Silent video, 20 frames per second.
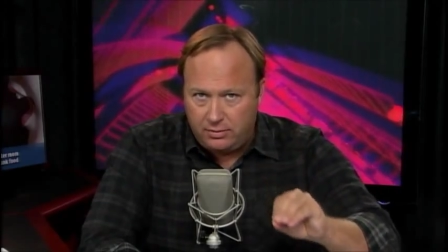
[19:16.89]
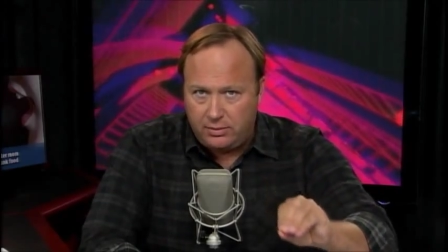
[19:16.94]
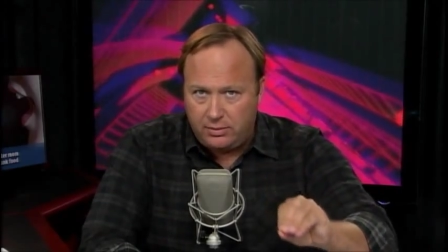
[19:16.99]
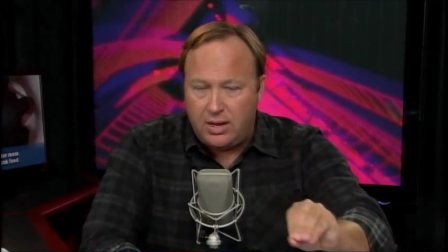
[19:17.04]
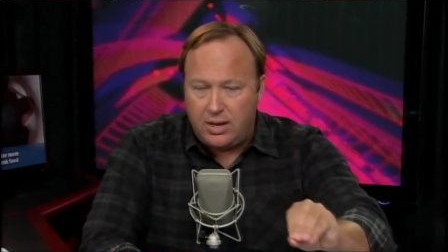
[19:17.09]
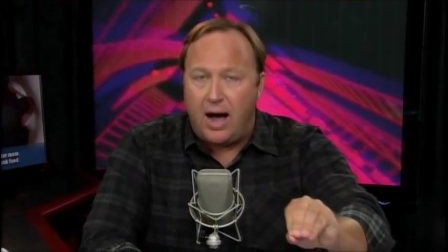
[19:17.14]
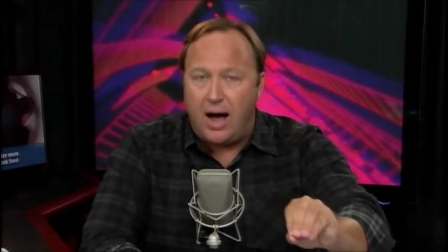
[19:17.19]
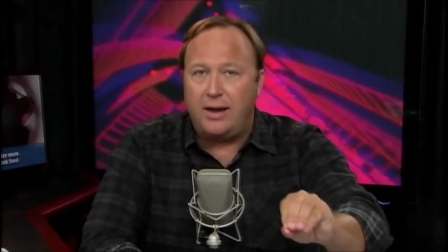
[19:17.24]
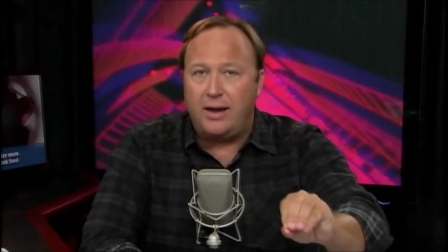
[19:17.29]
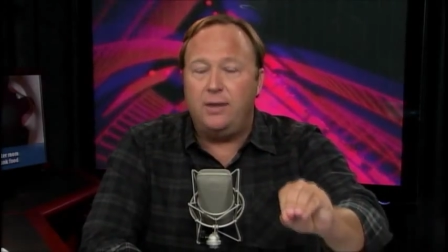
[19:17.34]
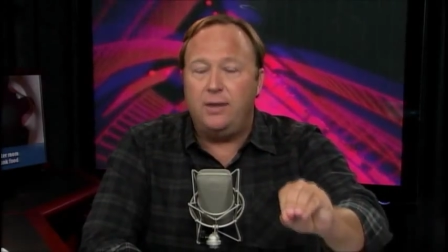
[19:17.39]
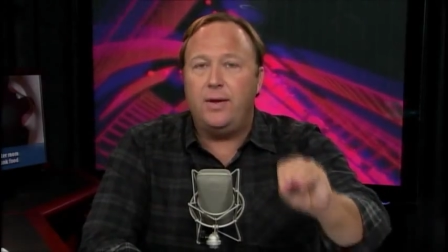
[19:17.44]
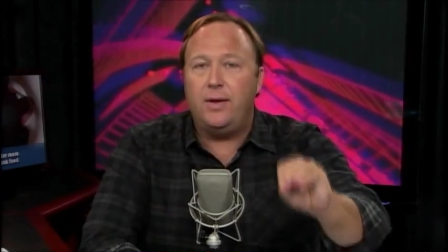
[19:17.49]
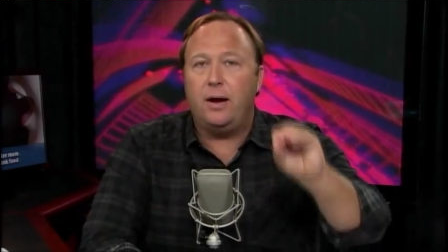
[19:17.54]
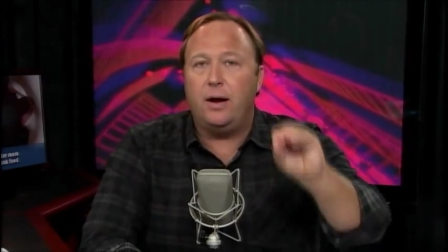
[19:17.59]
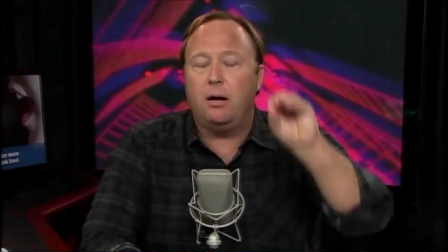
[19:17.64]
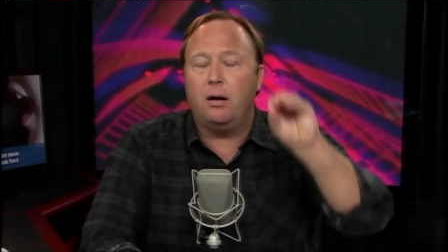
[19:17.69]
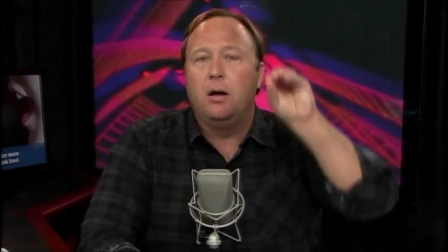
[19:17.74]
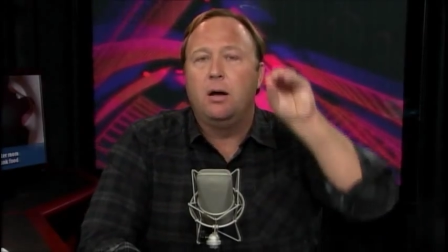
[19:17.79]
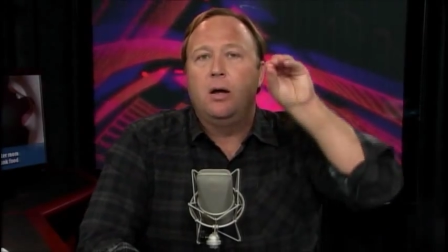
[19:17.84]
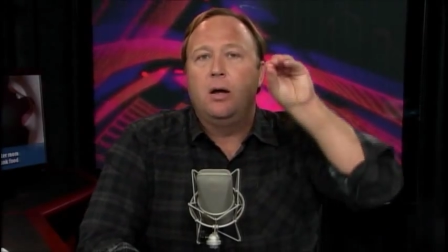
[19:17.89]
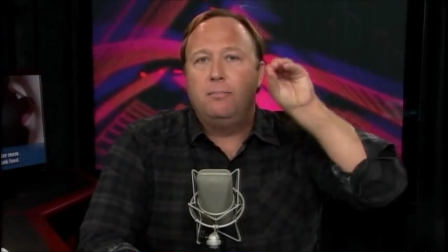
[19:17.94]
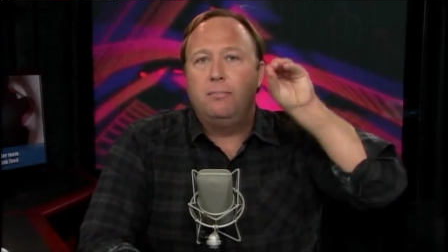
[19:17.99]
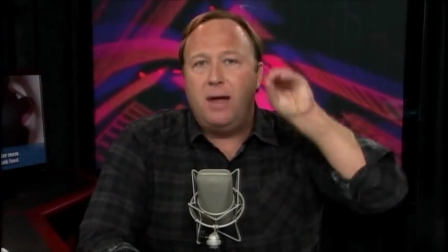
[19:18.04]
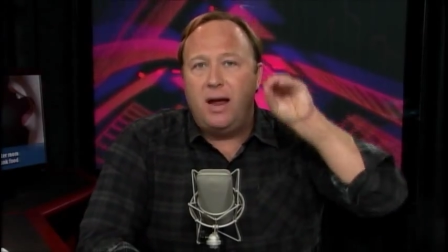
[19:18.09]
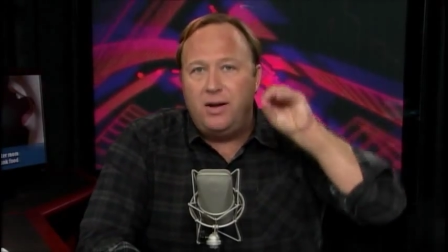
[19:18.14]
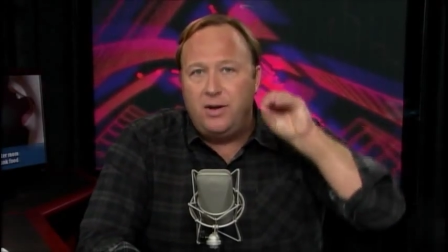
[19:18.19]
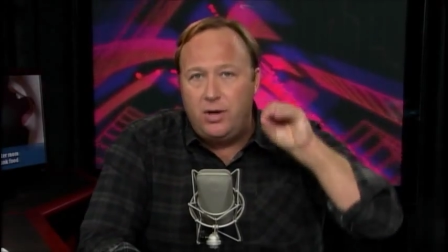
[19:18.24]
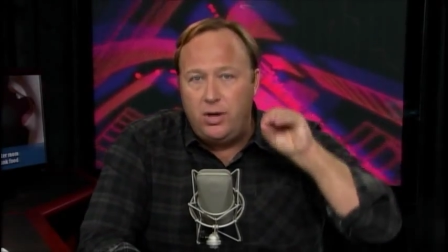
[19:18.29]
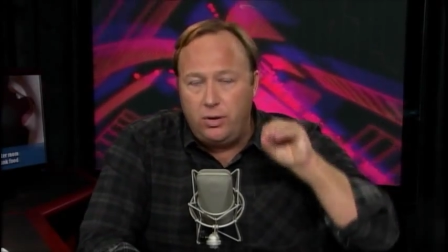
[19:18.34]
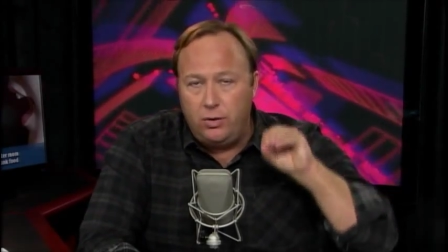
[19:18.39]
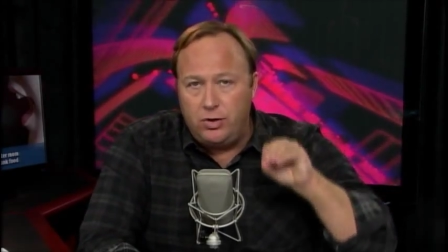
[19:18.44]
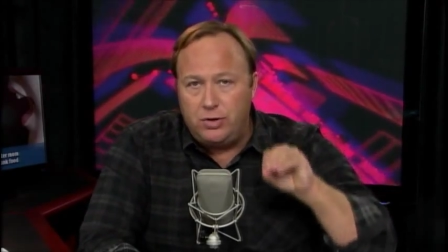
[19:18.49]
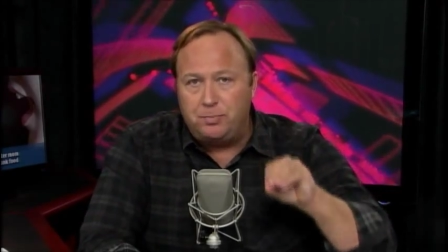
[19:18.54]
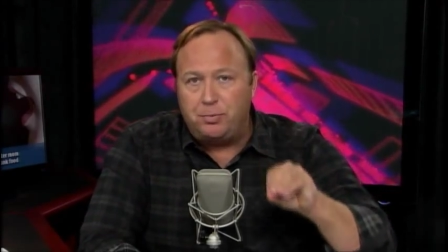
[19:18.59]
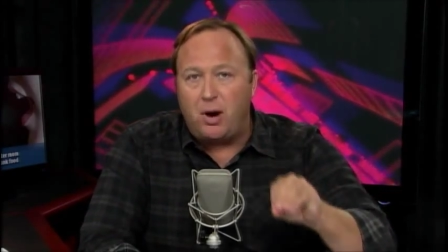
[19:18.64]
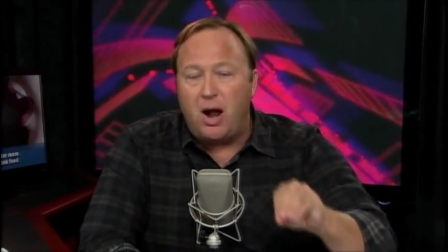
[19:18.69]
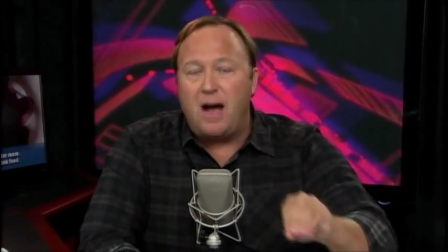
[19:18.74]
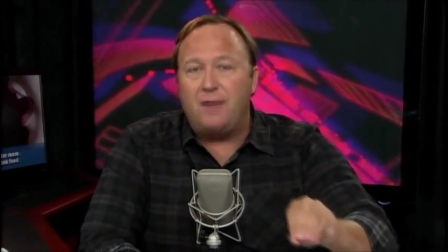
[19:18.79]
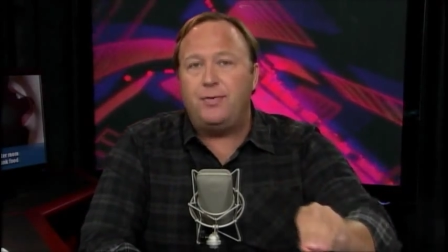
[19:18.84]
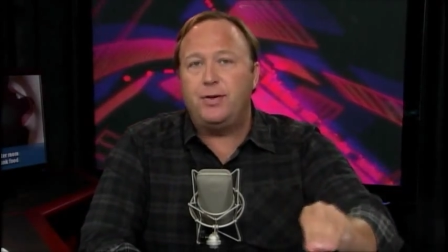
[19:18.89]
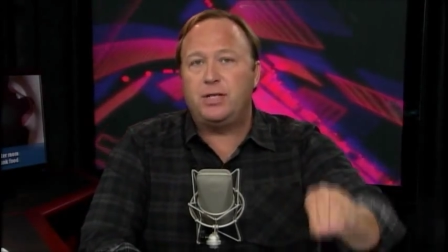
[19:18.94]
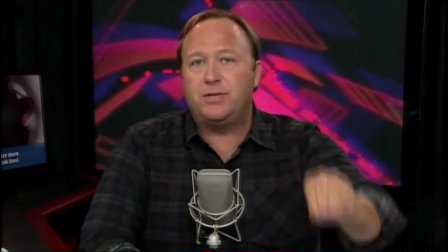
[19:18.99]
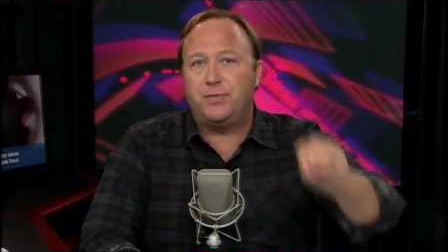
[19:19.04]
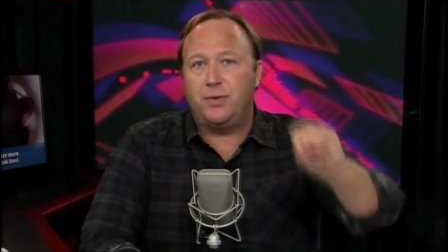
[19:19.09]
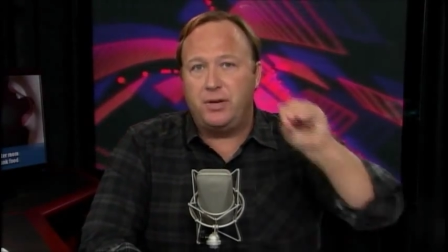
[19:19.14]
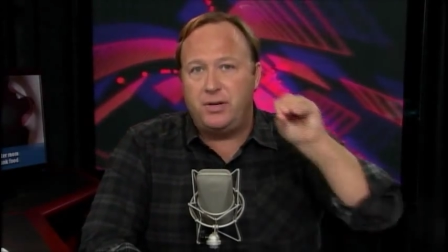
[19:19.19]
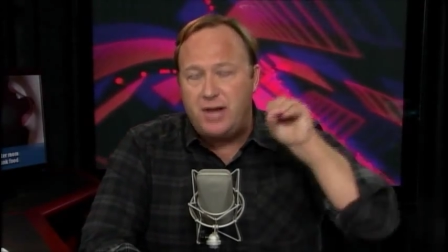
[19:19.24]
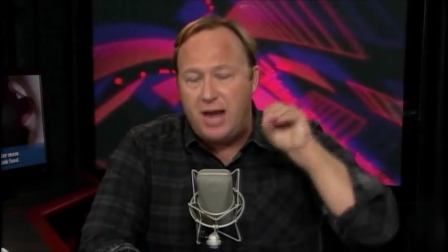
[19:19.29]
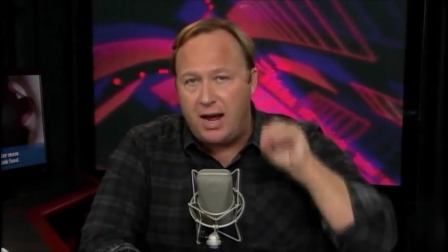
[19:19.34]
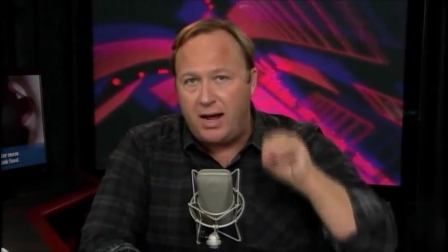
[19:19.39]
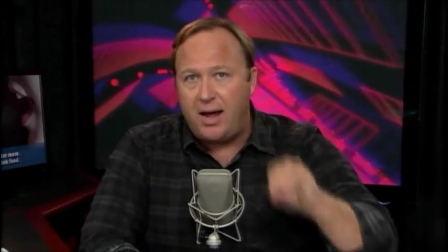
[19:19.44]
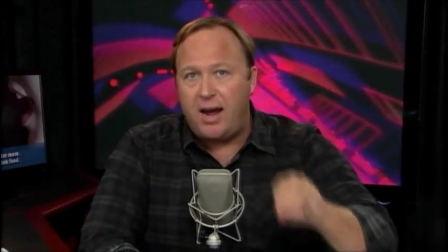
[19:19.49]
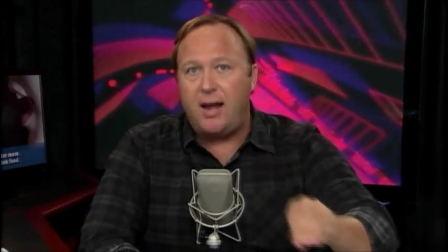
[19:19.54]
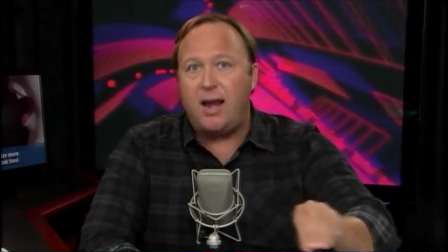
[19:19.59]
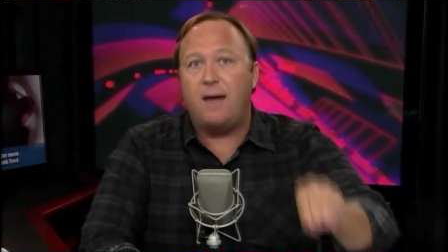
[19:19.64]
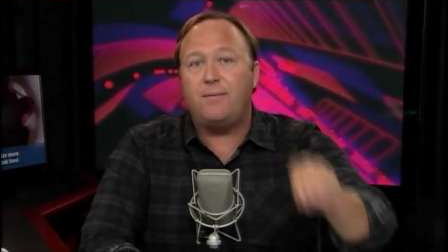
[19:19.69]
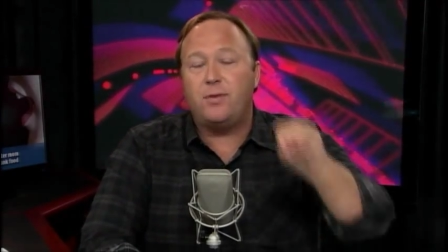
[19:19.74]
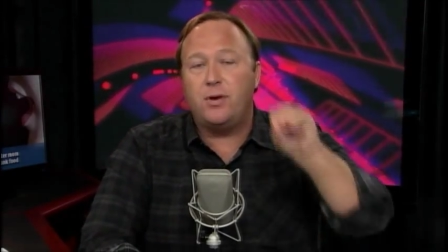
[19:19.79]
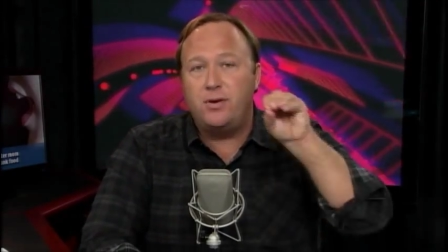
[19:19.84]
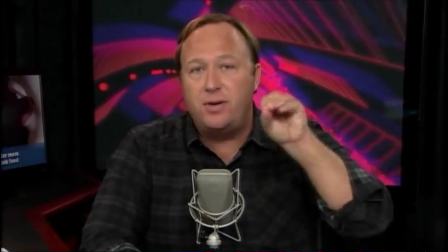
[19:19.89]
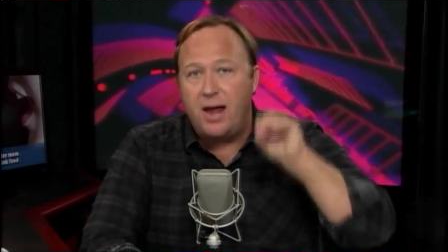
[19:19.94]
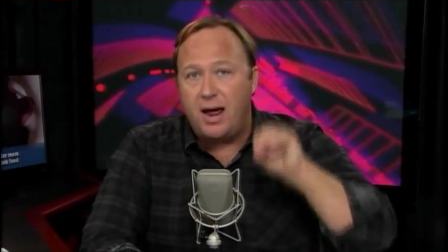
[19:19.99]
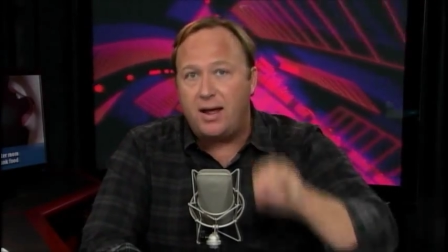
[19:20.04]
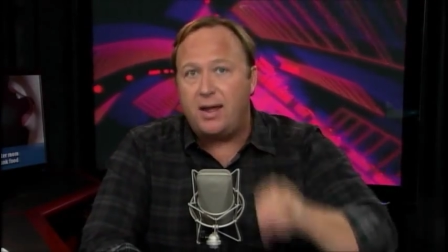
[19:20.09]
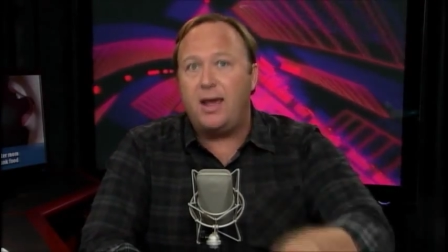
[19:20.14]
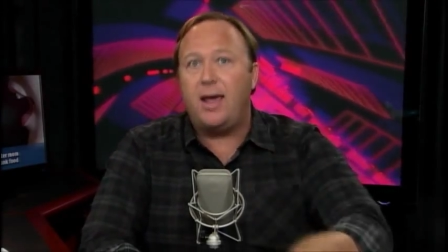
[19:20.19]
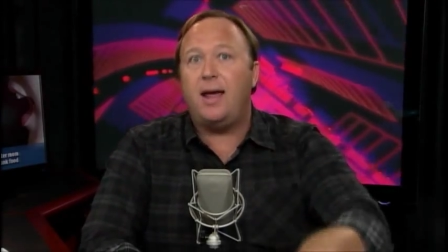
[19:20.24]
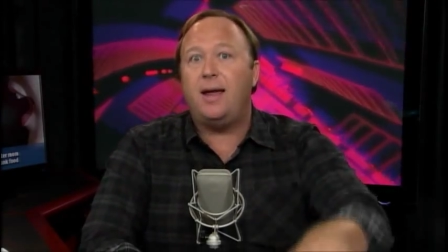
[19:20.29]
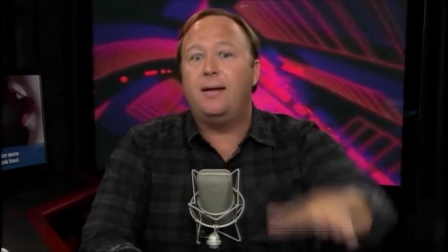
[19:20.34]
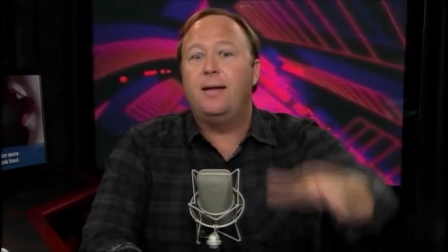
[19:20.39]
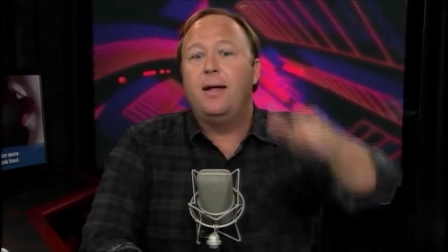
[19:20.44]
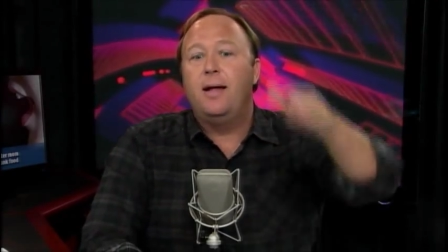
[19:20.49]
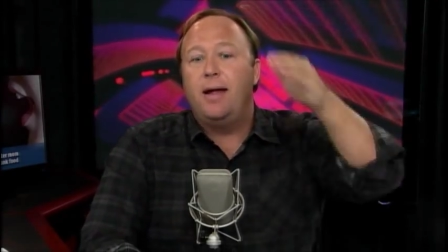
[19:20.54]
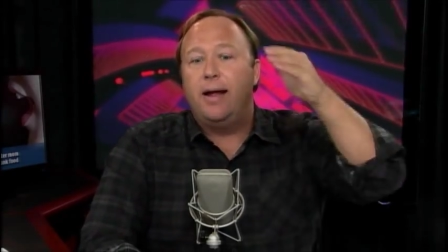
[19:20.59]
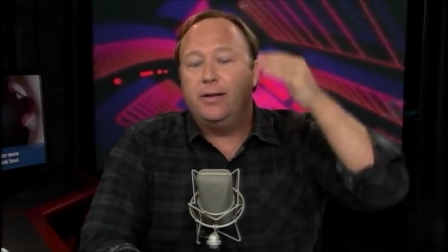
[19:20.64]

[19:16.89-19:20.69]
got in there, made huge profits for decade after decade,